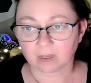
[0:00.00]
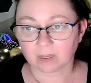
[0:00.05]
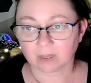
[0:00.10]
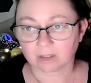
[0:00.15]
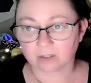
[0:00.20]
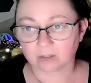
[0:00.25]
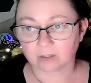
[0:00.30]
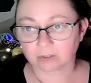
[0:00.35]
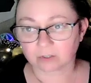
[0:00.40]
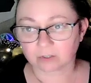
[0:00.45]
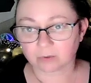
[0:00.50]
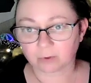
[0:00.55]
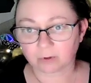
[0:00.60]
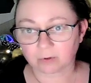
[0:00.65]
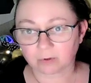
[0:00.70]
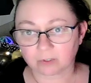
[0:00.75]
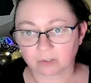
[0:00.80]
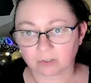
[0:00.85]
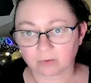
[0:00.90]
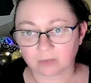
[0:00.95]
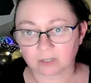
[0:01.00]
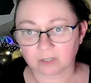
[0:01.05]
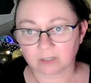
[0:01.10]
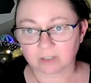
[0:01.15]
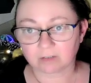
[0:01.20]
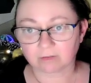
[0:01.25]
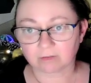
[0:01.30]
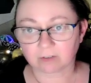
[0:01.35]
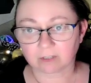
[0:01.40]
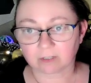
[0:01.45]
is there supposed to be a
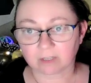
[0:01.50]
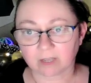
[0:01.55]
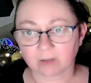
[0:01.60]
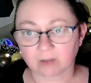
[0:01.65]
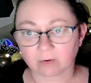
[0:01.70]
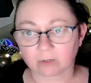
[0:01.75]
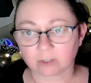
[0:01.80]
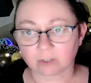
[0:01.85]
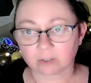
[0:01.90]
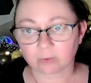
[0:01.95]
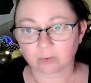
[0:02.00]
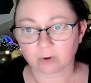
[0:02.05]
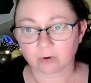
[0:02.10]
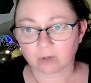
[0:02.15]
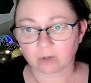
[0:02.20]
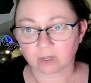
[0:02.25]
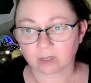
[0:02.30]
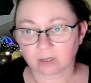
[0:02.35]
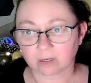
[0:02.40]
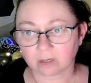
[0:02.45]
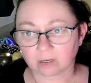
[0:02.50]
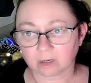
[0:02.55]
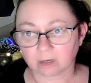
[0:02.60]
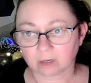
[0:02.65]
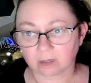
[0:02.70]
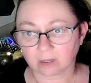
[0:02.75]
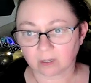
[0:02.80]
different language spoken,